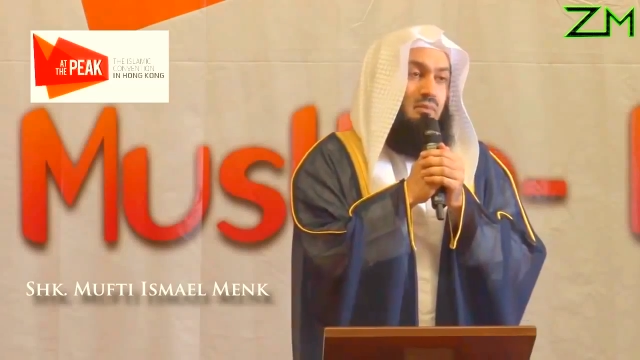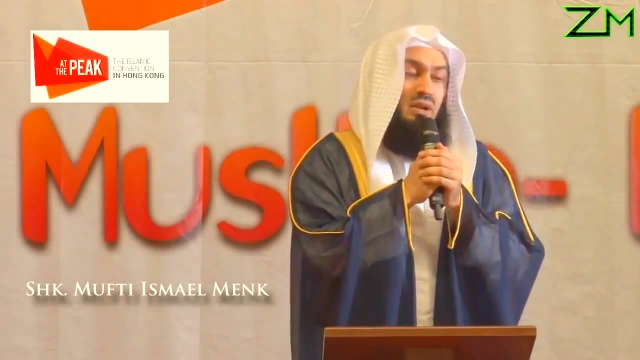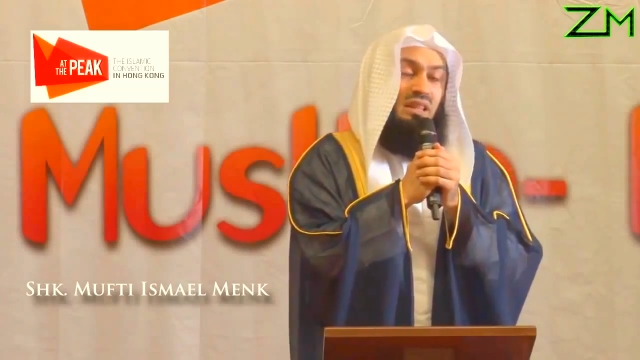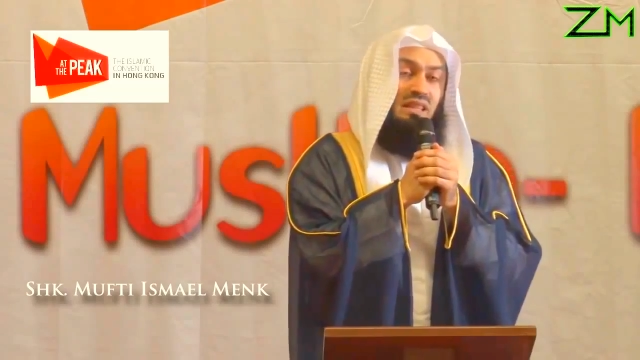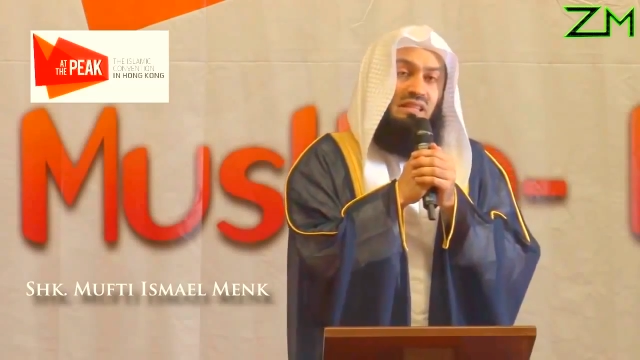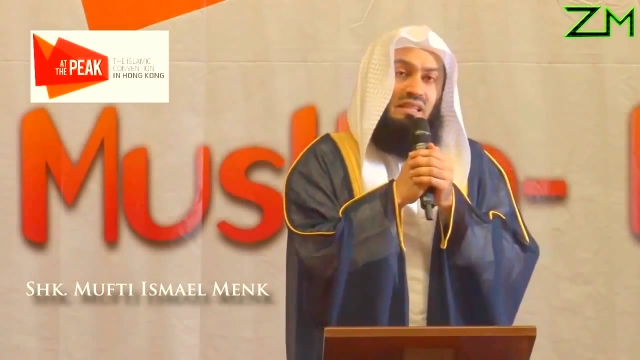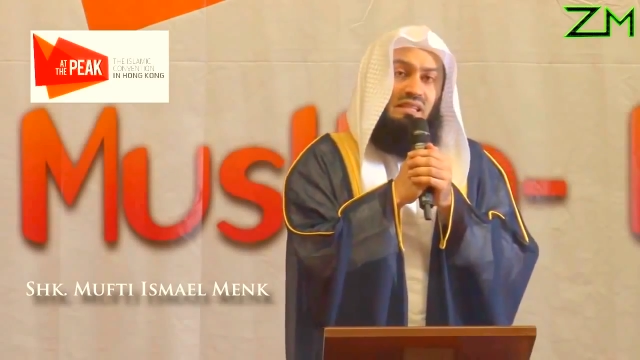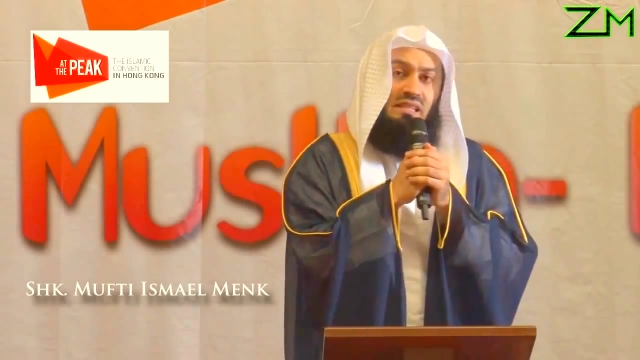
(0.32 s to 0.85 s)

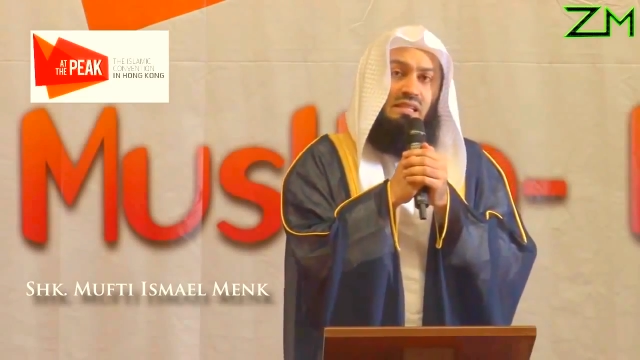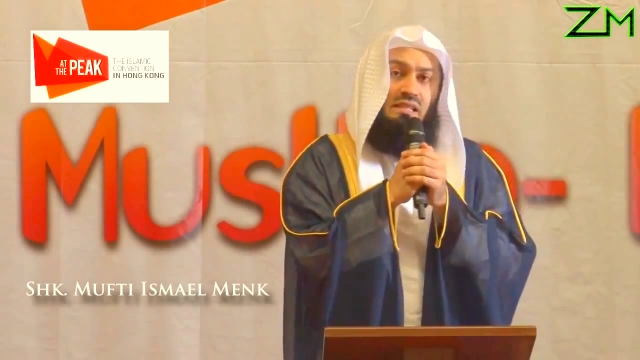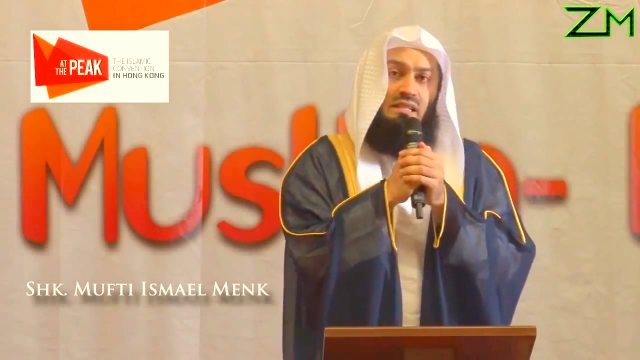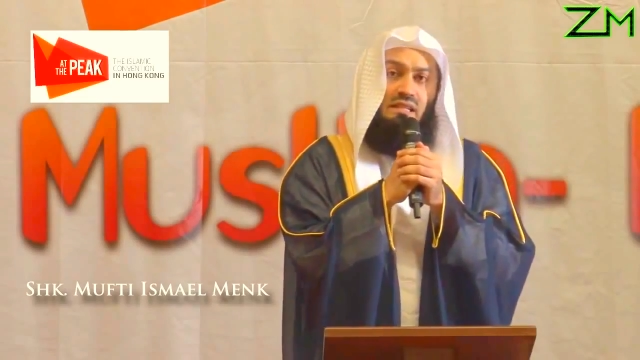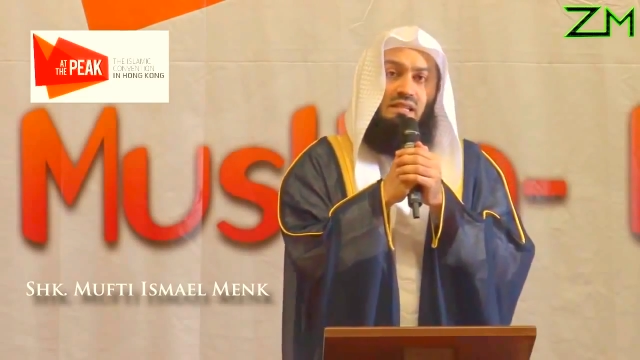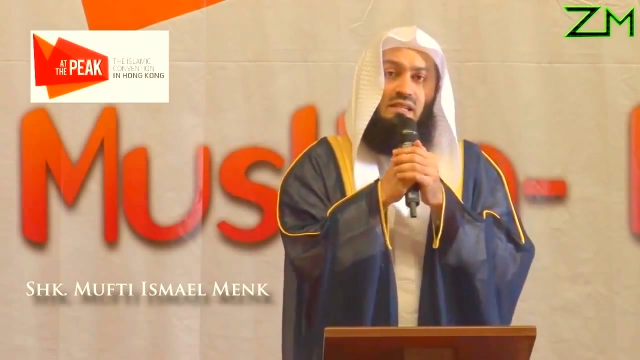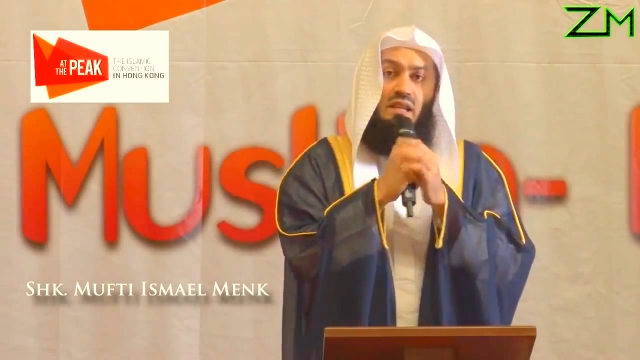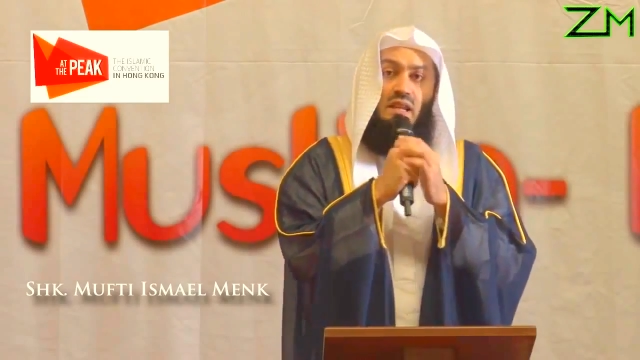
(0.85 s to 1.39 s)
Brothers and
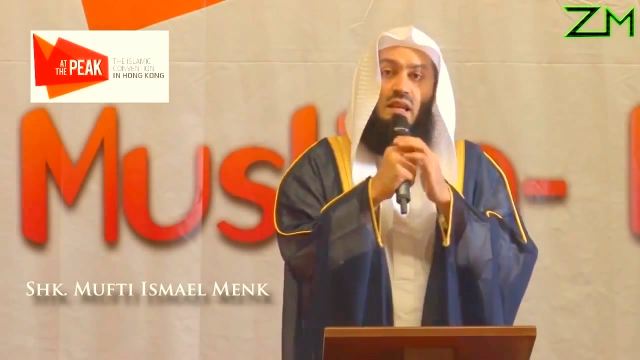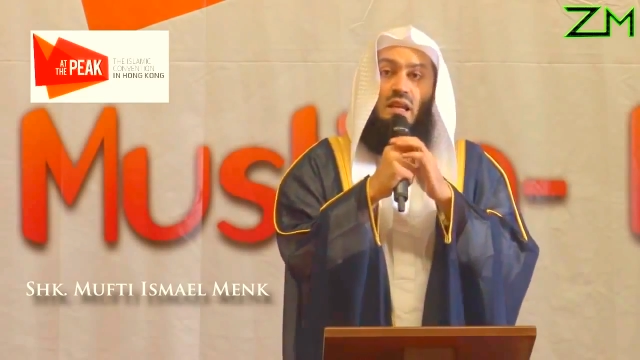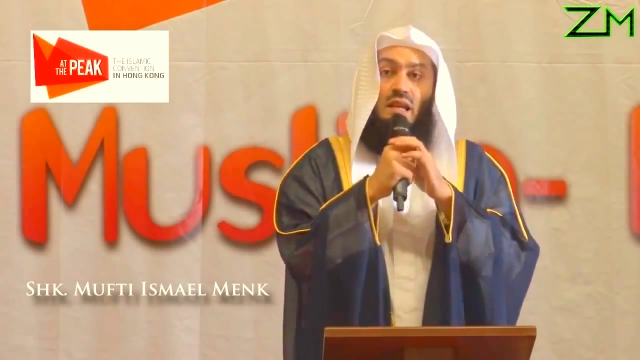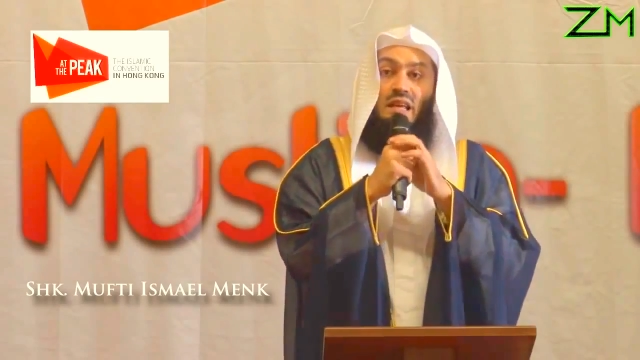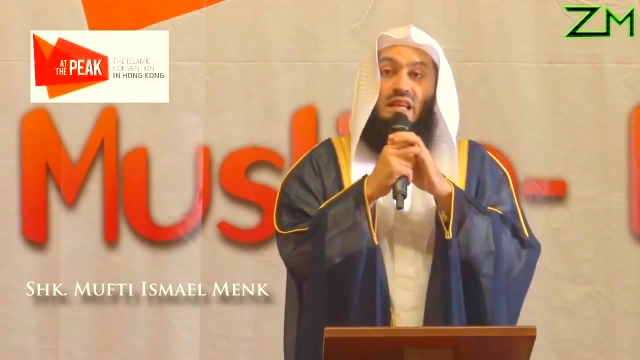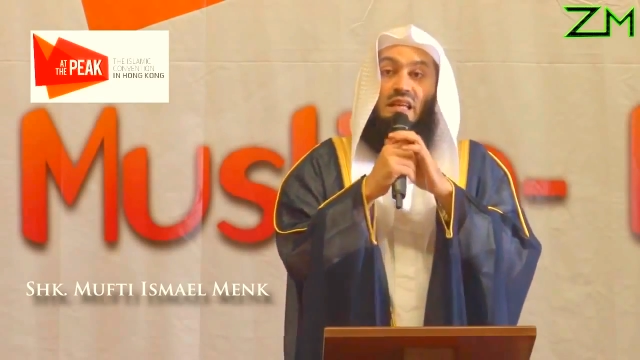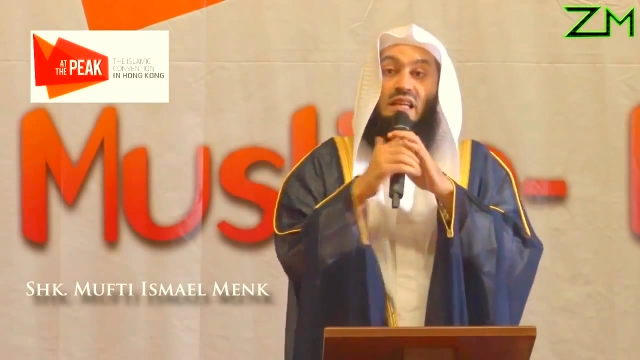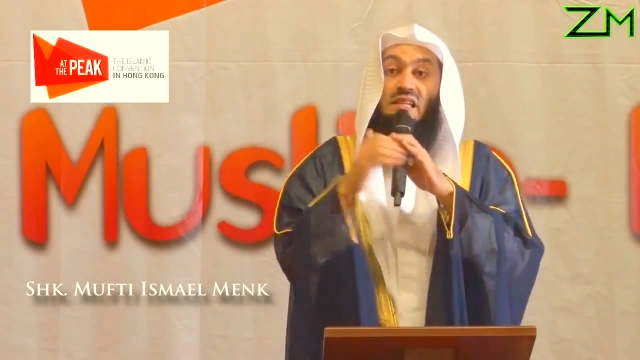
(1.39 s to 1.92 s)
sisters,
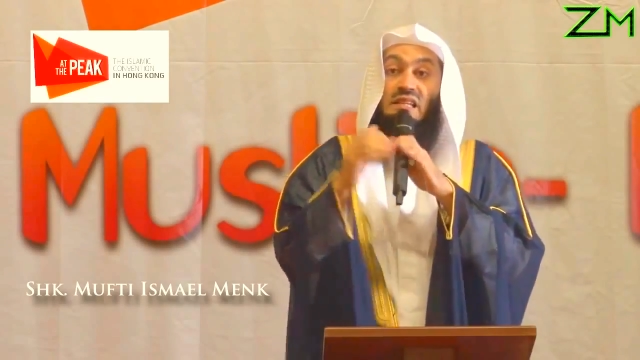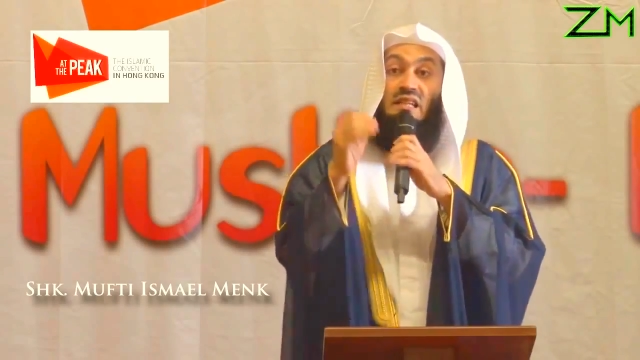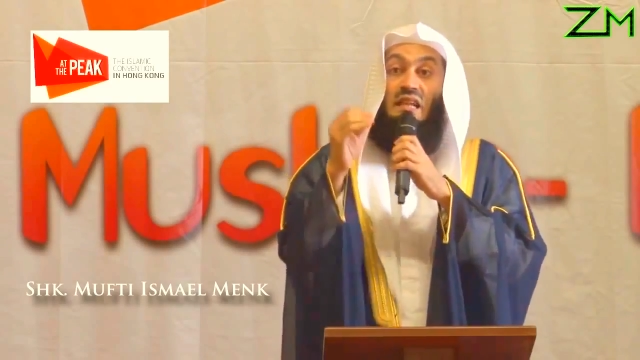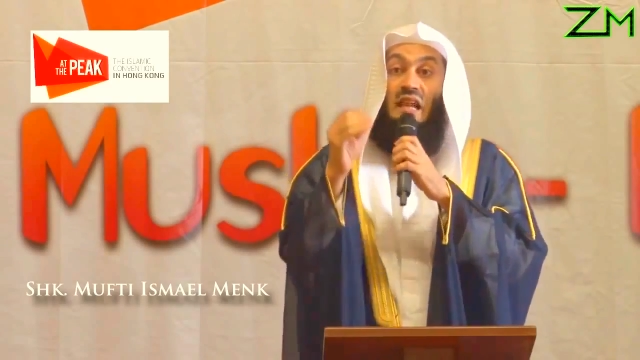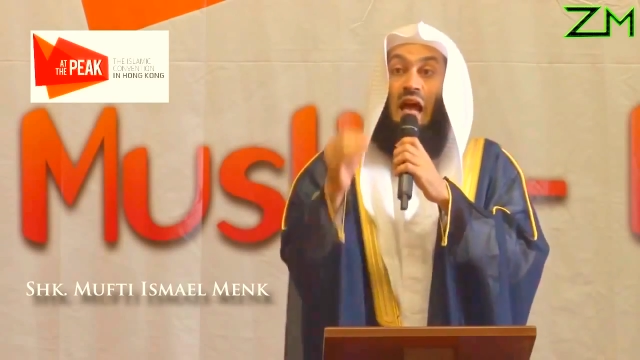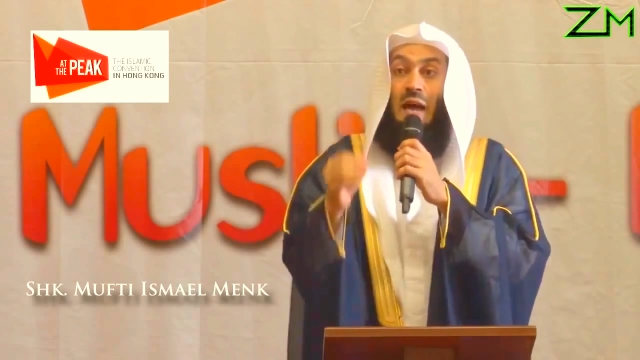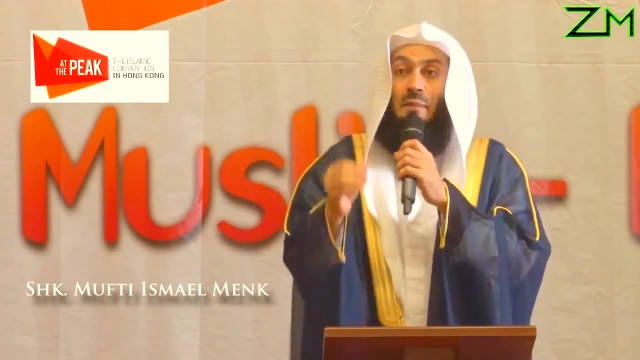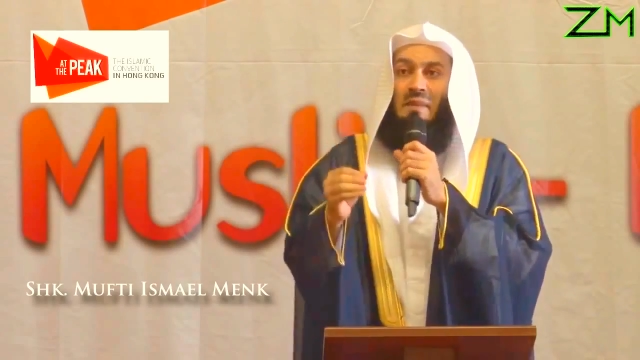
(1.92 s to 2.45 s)

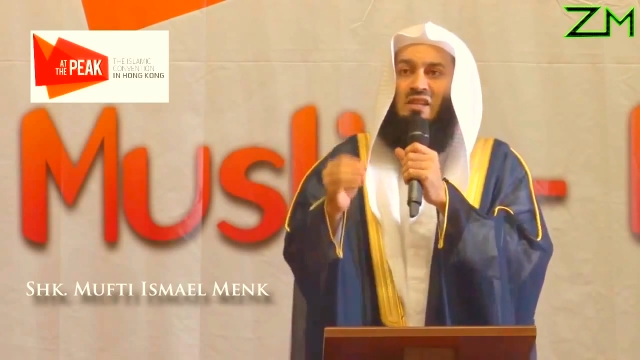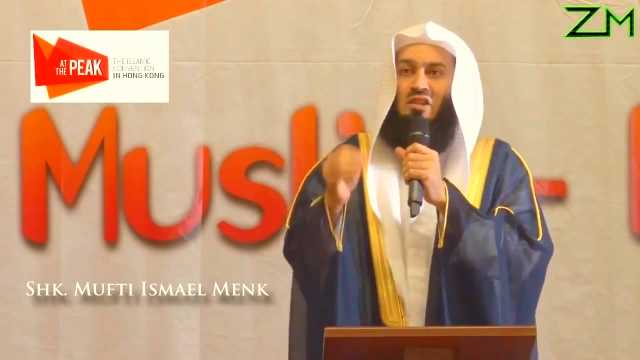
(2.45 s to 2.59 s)
Islam